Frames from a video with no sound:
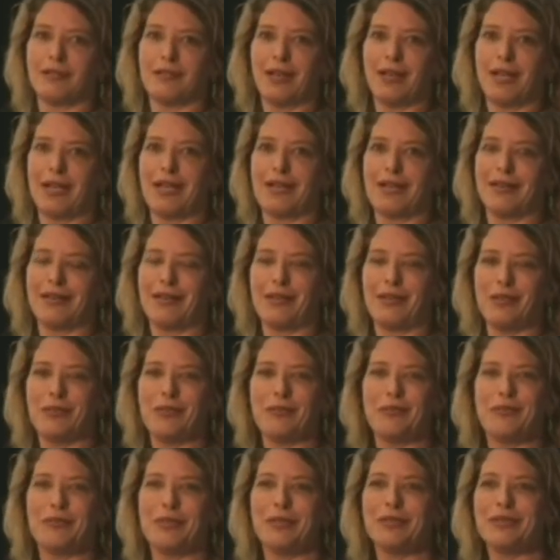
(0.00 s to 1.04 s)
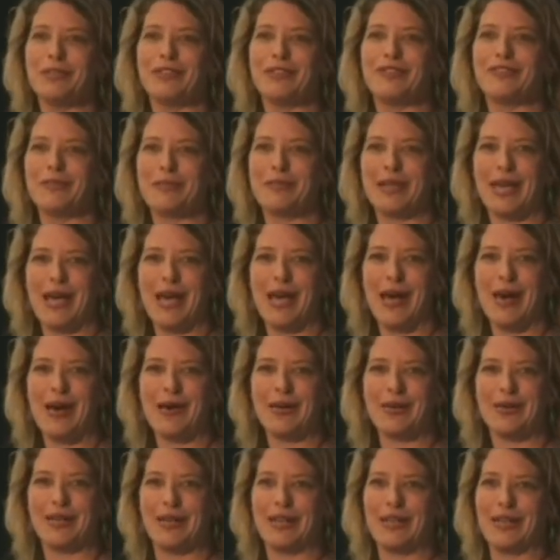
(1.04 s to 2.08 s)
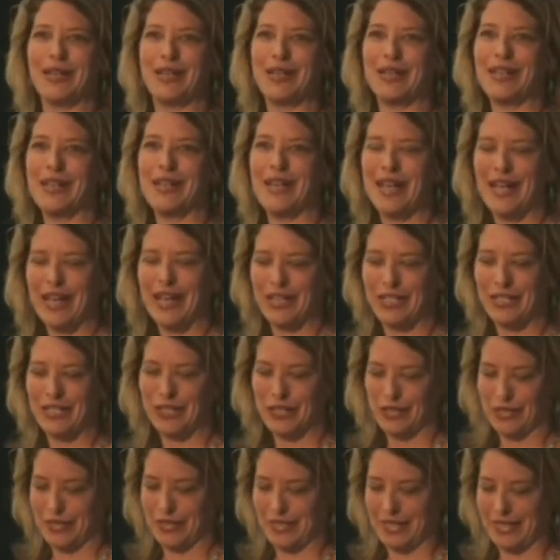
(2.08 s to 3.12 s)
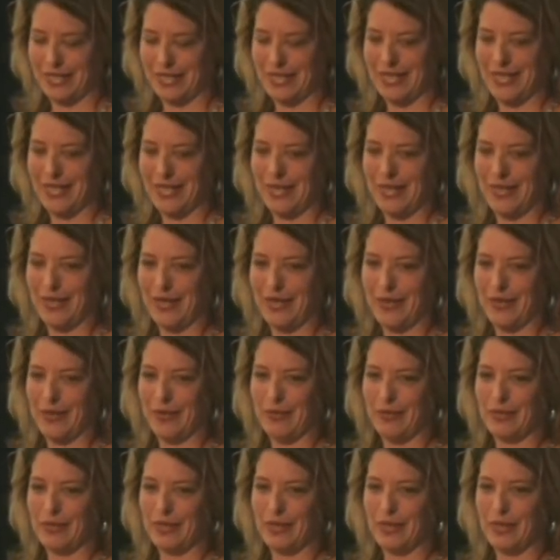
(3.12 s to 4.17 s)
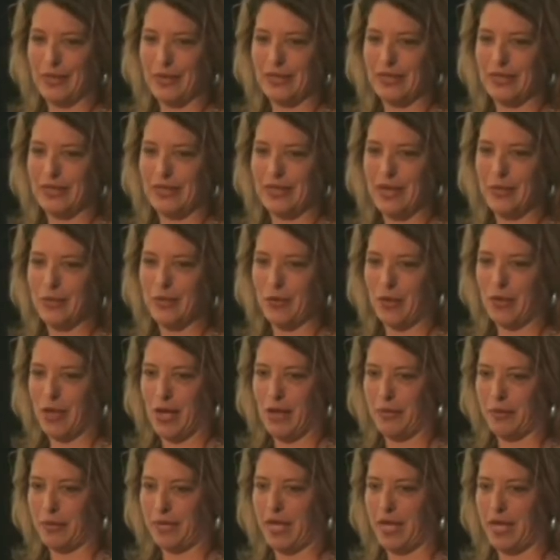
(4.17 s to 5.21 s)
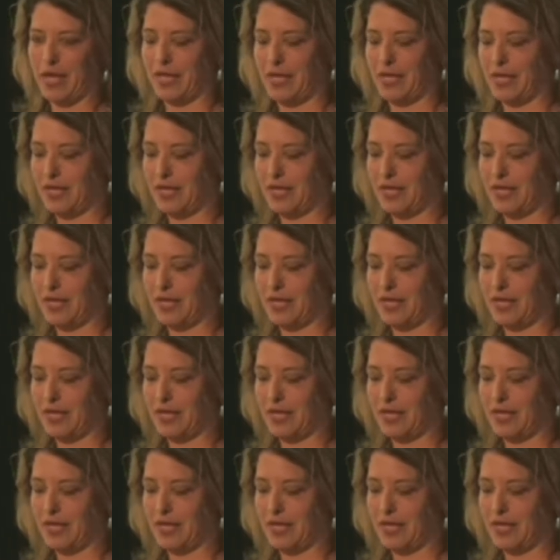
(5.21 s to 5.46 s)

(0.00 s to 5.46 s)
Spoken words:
and you don't milk it from a cow and churn it. So it's a lot more complicated.